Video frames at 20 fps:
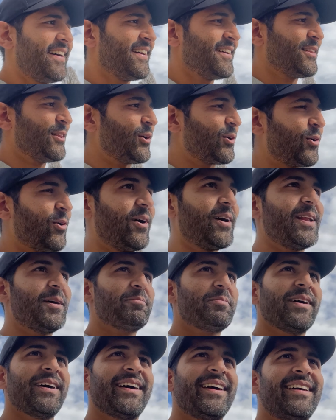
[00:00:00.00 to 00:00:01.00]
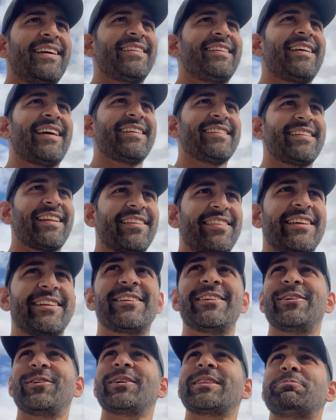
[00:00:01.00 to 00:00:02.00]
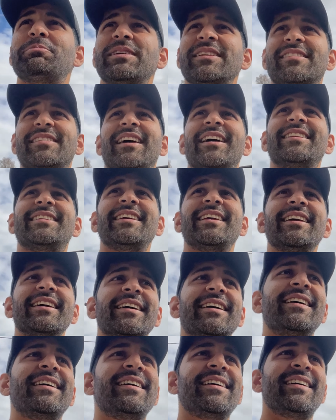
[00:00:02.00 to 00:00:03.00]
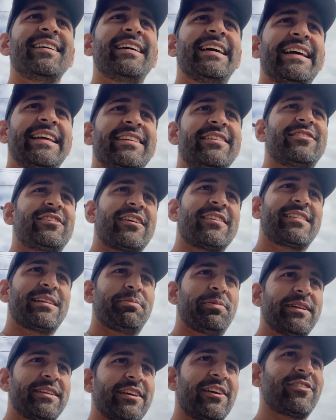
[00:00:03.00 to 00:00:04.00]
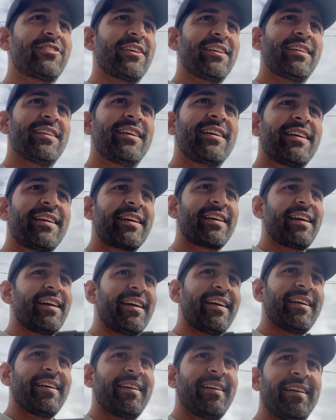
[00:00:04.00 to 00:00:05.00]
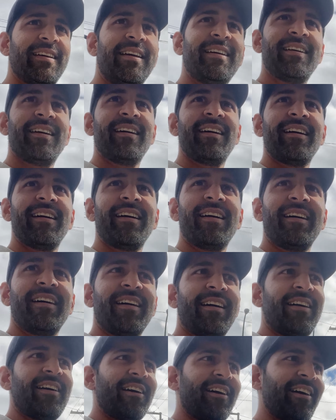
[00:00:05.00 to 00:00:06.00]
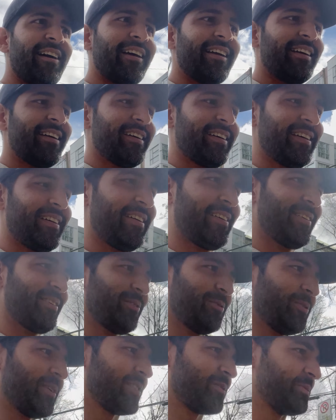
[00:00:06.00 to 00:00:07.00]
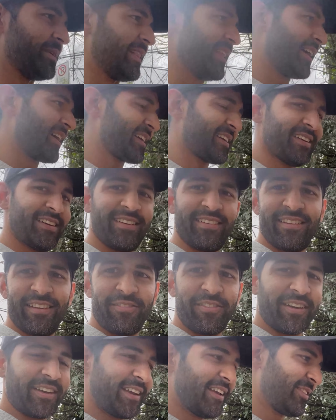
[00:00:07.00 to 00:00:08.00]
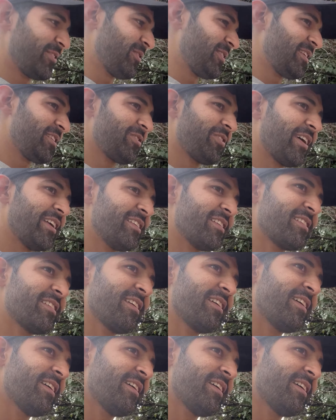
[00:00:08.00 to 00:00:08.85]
logo on it, but has nothing to do with BCIT. Just a petition. Okay. All right. Wish me luck. Let's see if I can get through this fence.